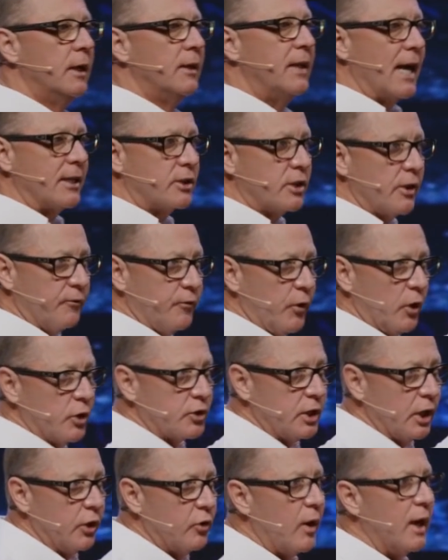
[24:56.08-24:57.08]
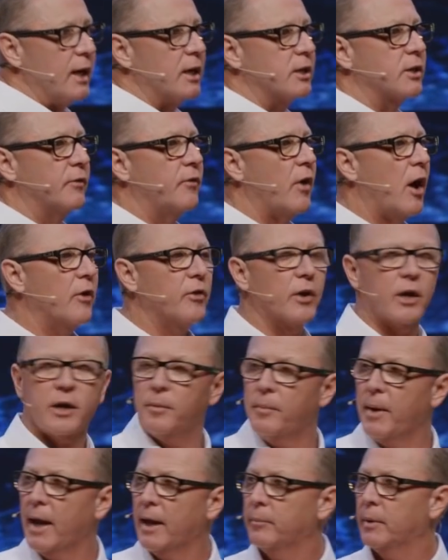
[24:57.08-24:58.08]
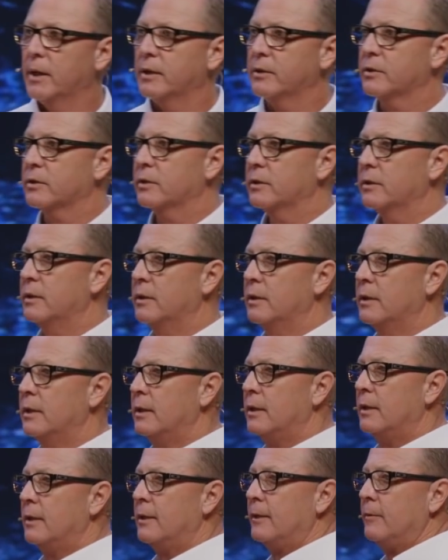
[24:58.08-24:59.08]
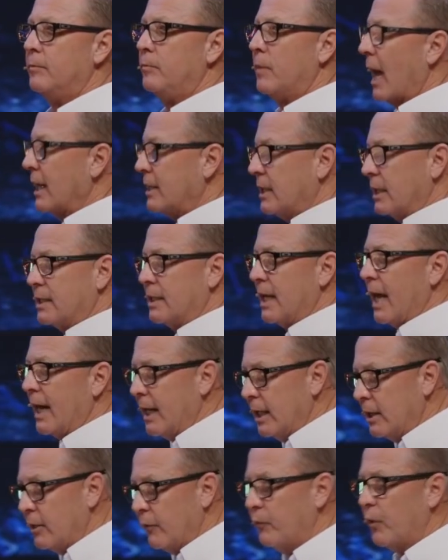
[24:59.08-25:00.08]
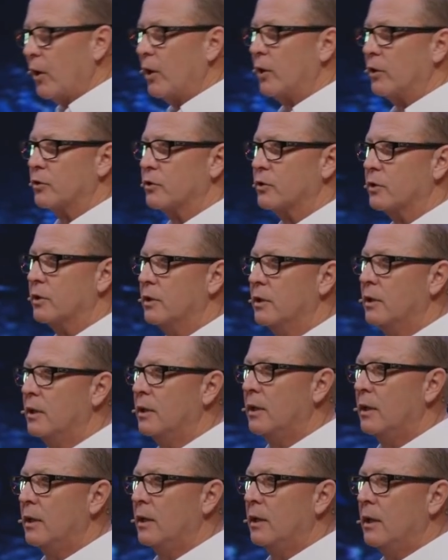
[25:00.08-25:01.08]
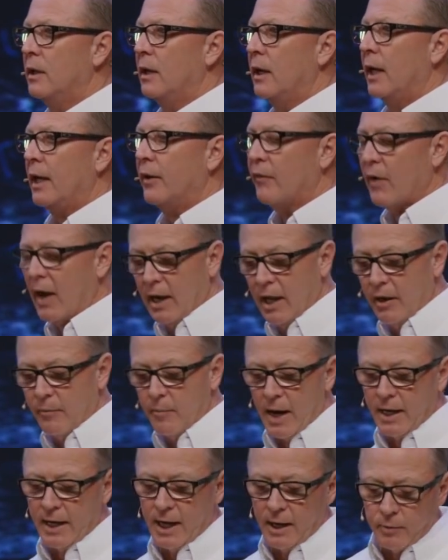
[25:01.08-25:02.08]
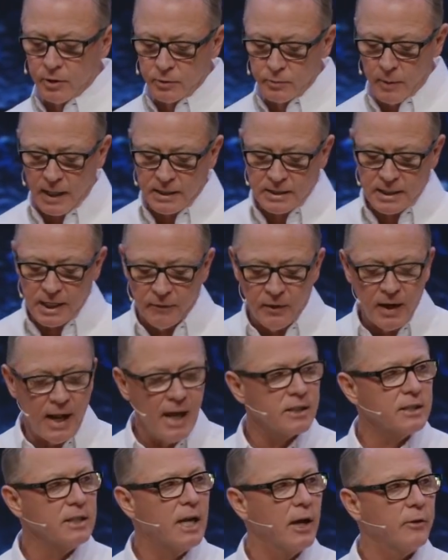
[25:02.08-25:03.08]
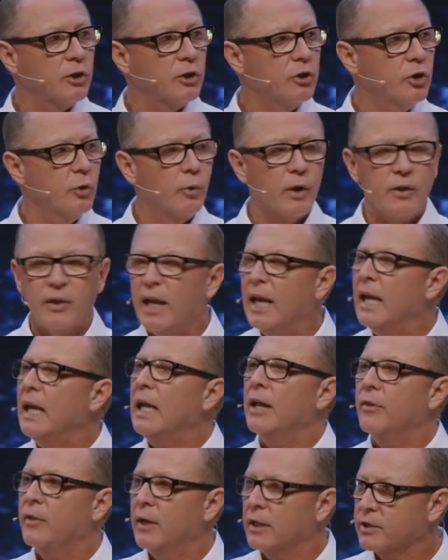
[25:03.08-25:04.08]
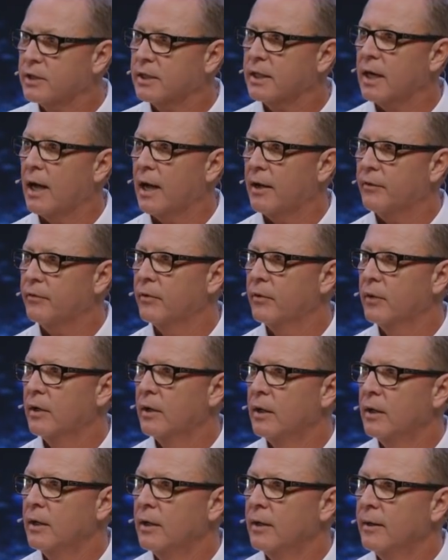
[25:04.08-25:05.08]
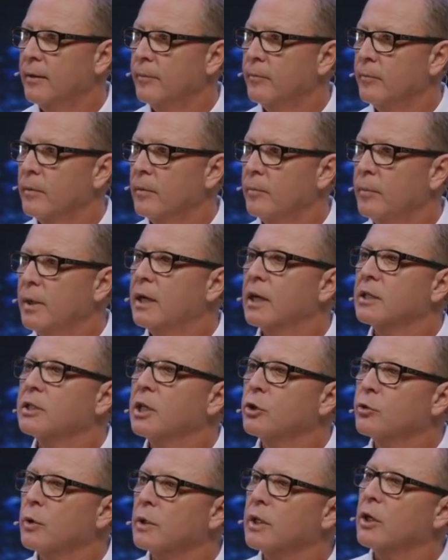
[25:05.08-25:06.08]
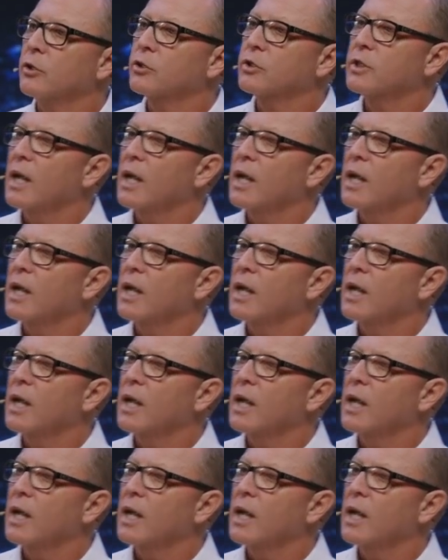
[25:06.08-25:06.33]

That's the first and greatest of all the commandments. Not the second, the first. And if I love my neighbors myself, it has to do with any of this stuff. Because here's what they'll